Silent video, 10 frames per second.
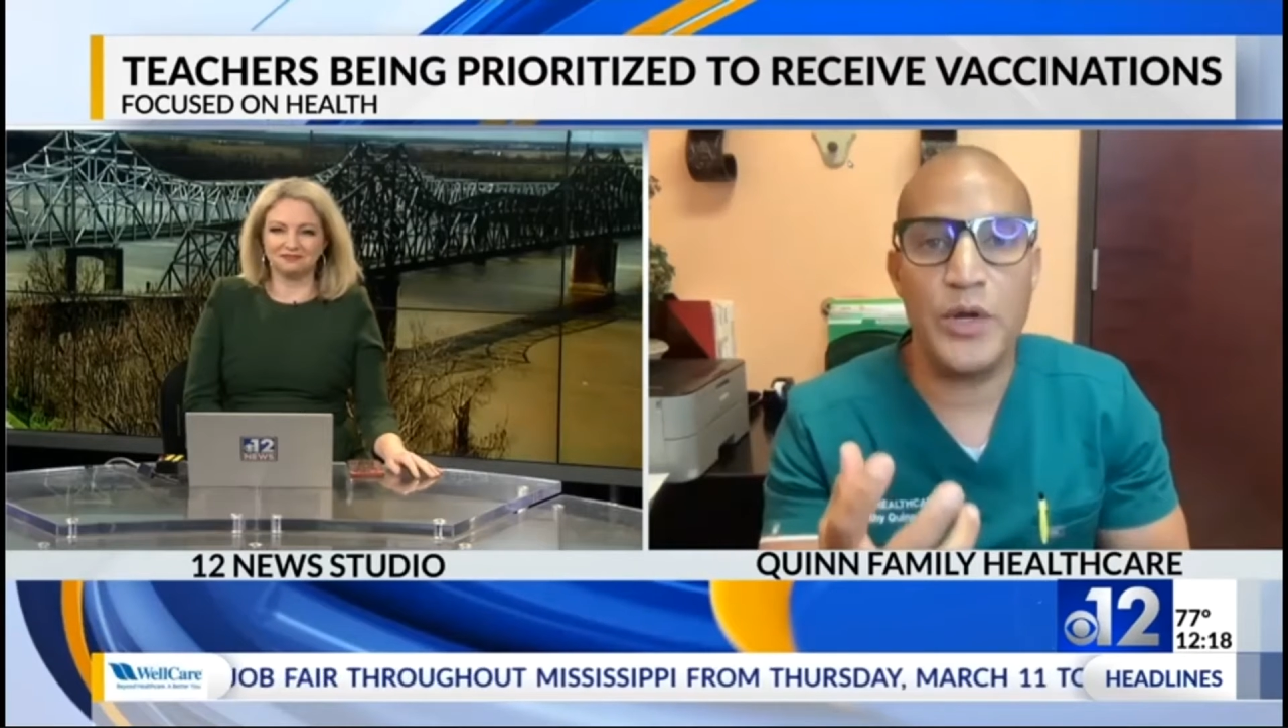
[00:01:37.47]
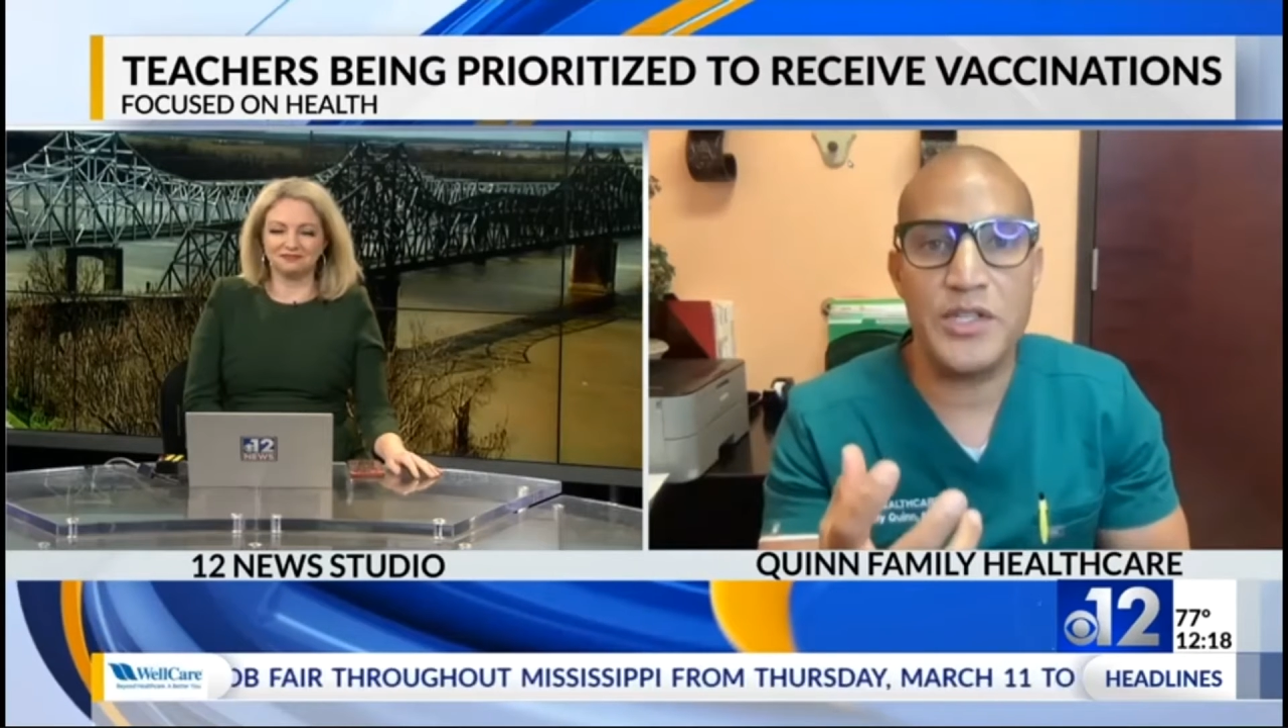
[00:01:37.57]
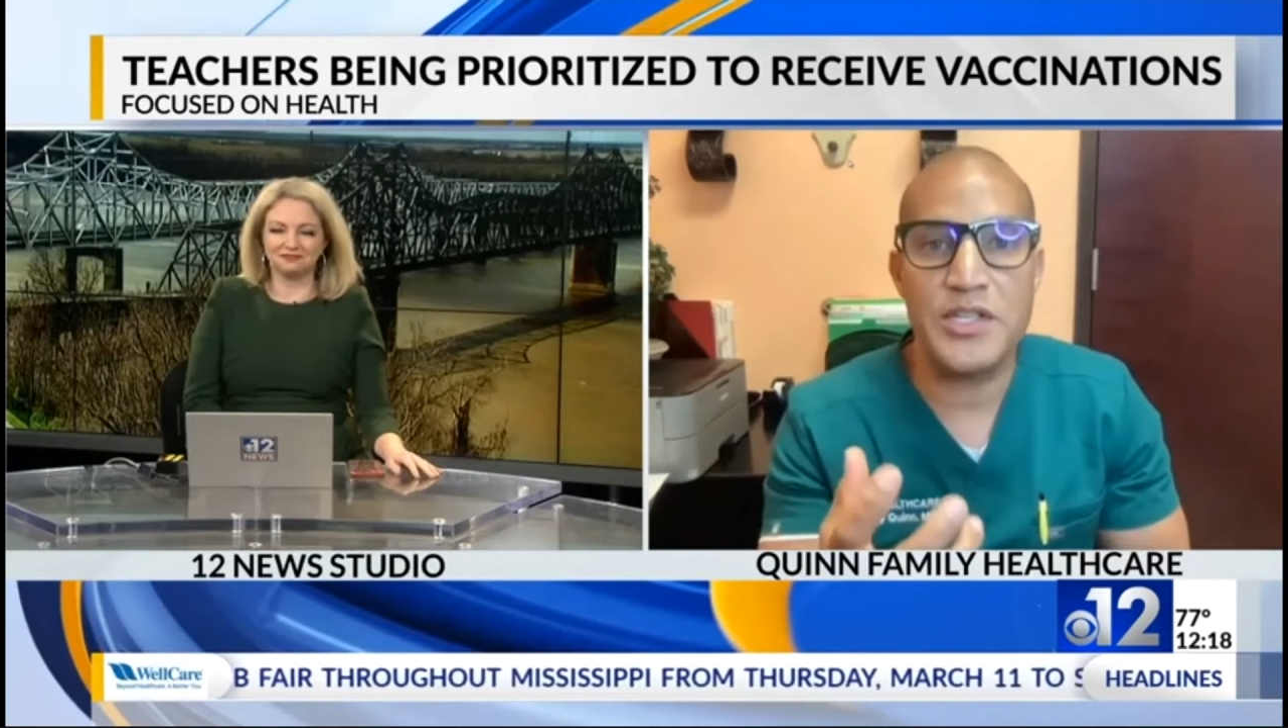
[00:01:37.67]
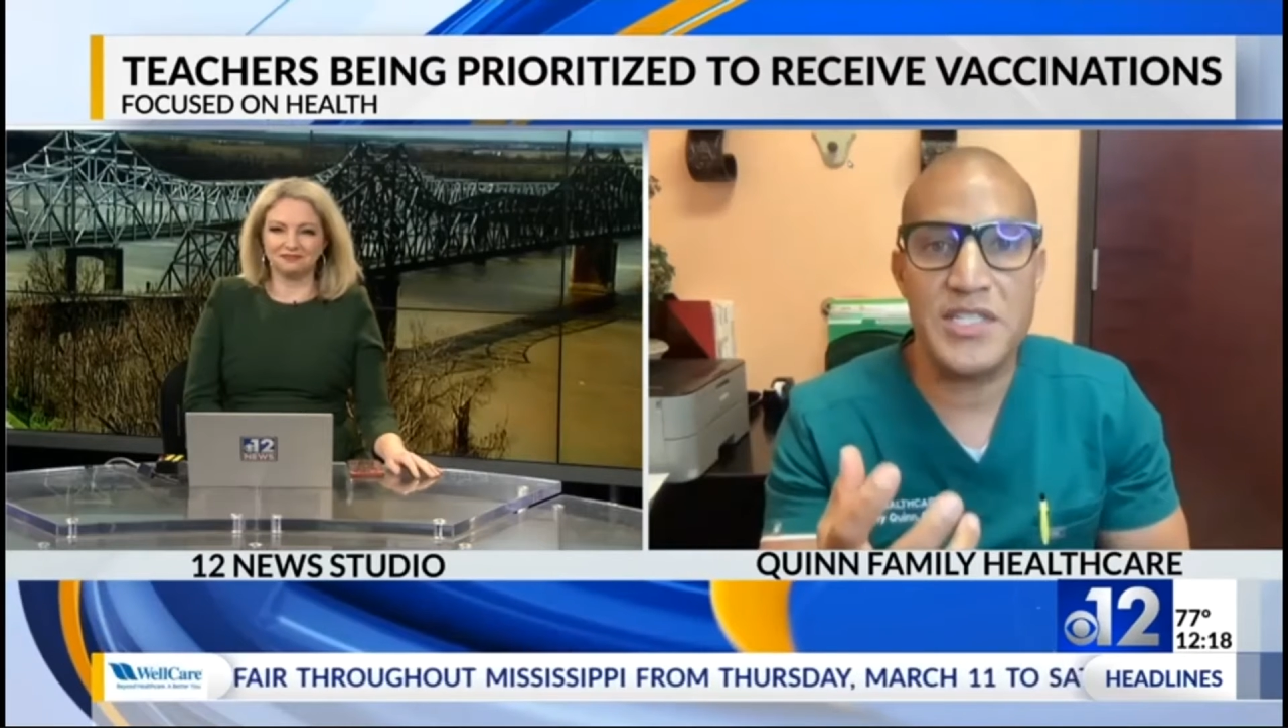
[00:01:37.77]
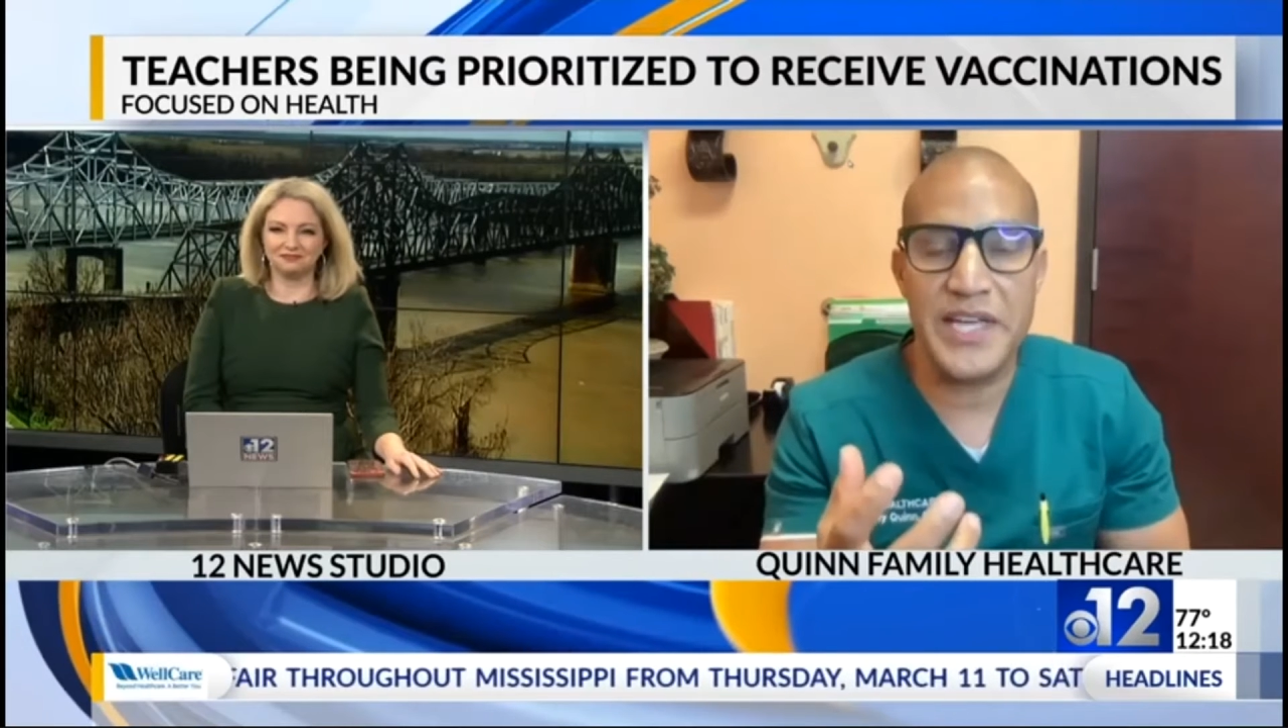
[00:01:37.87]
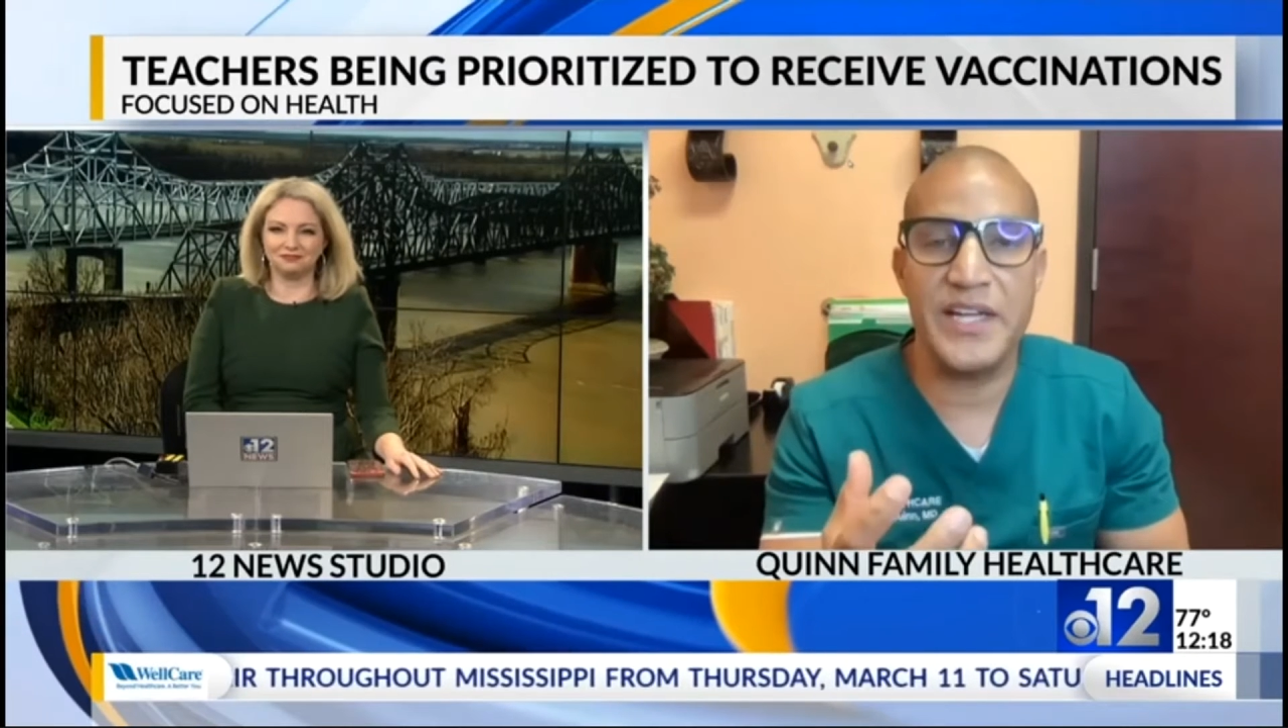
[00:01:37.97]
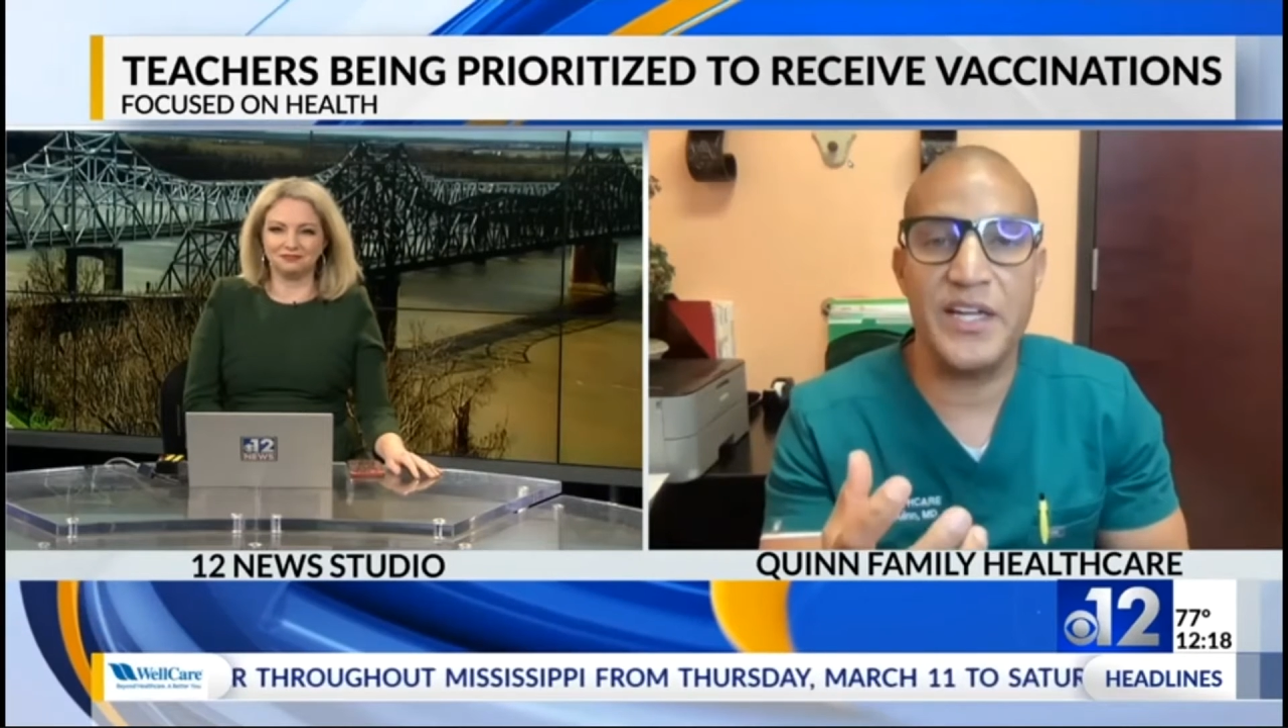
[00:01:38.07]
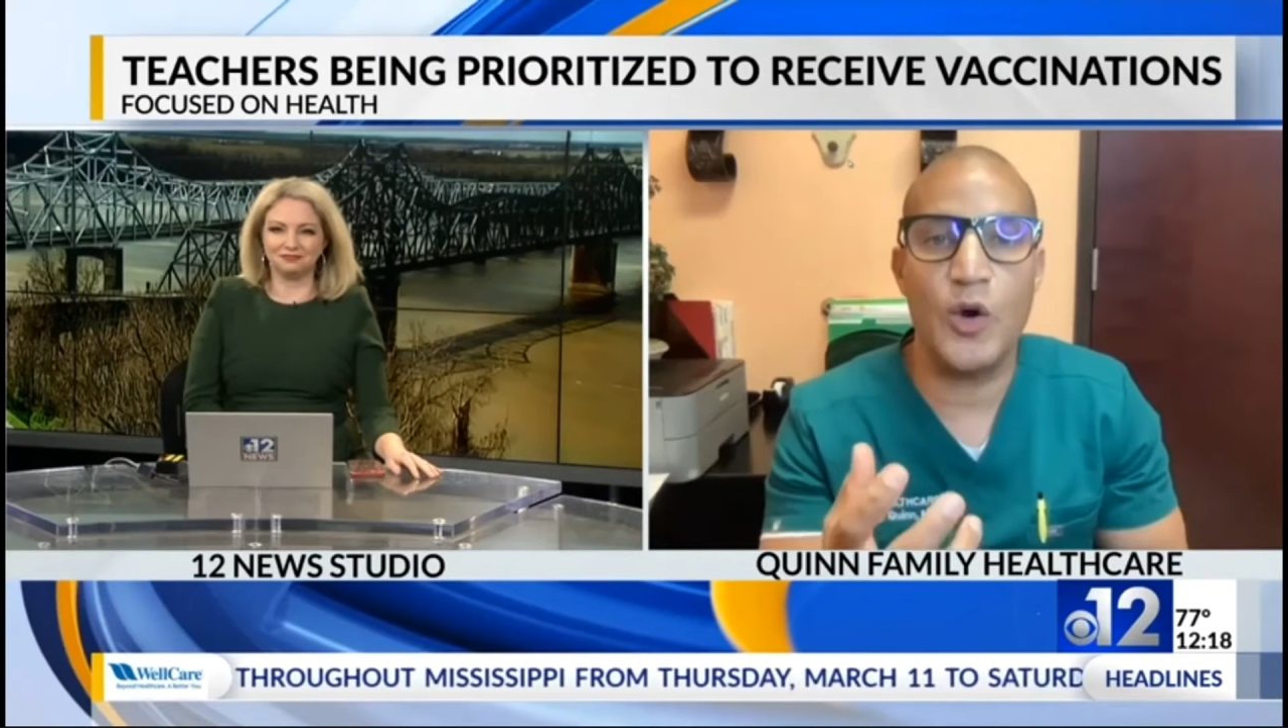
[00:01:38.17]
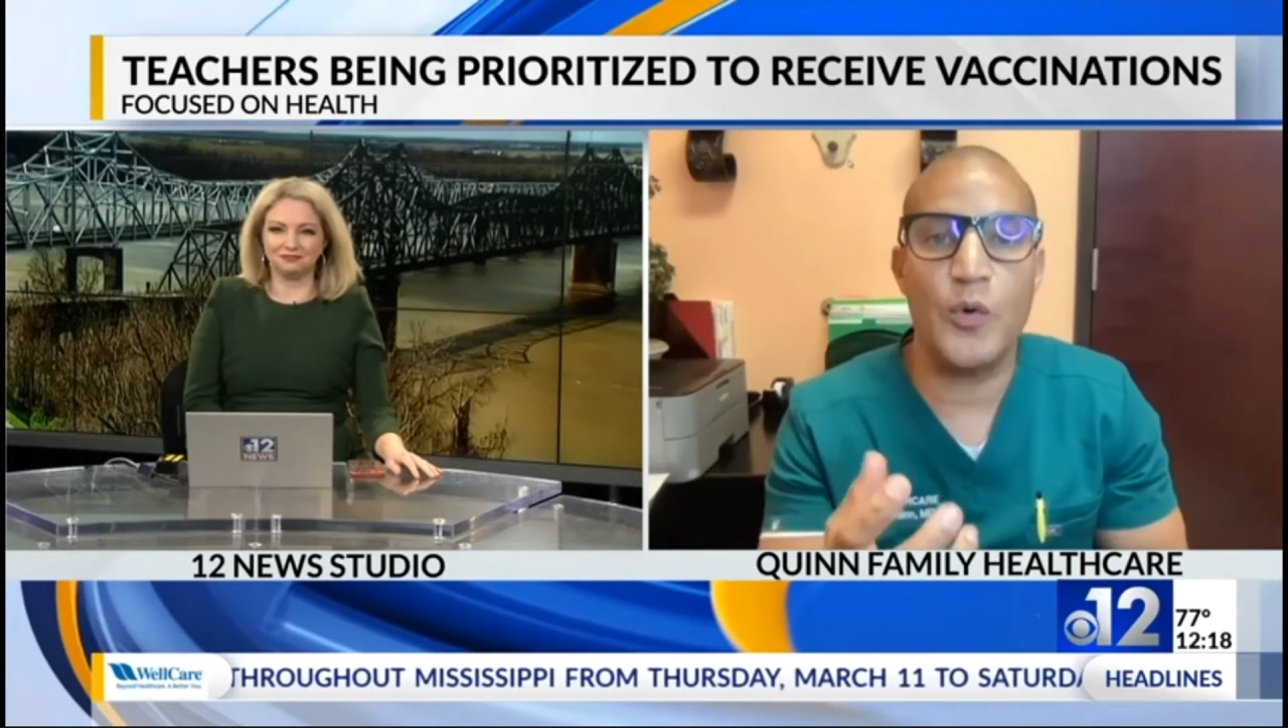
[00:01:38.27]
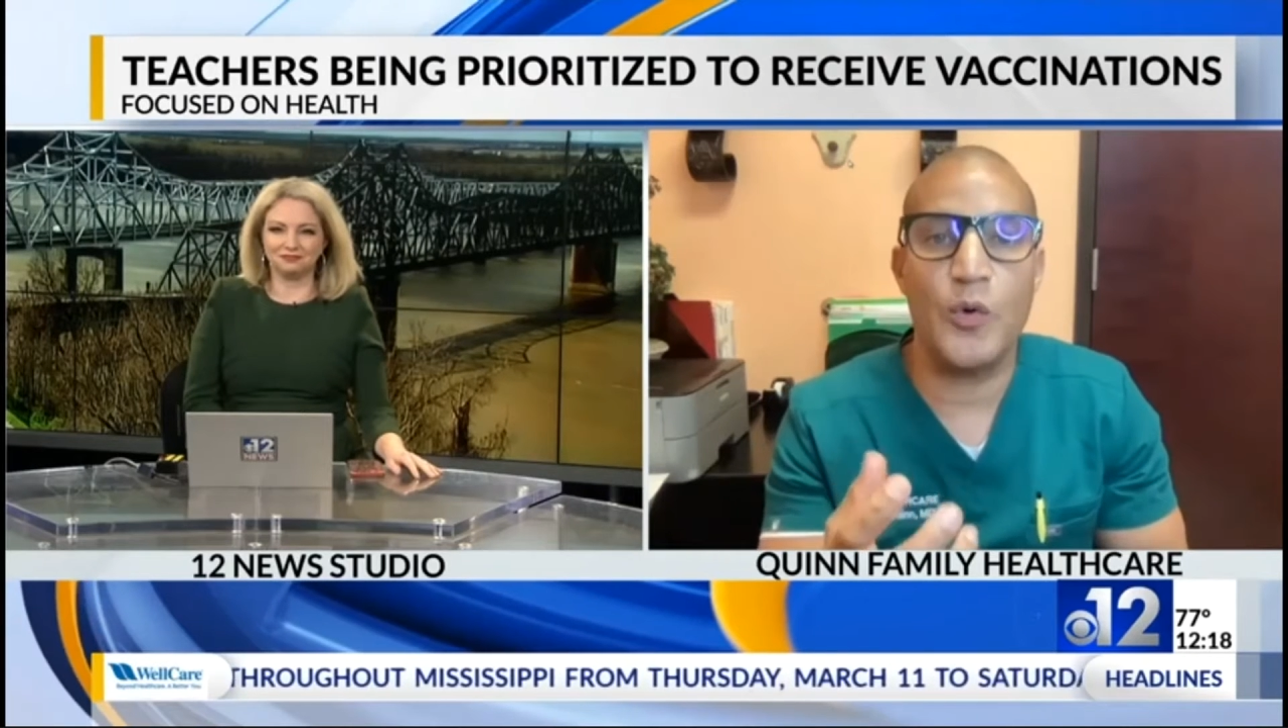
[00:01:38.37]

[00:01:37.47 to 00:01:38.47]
to take note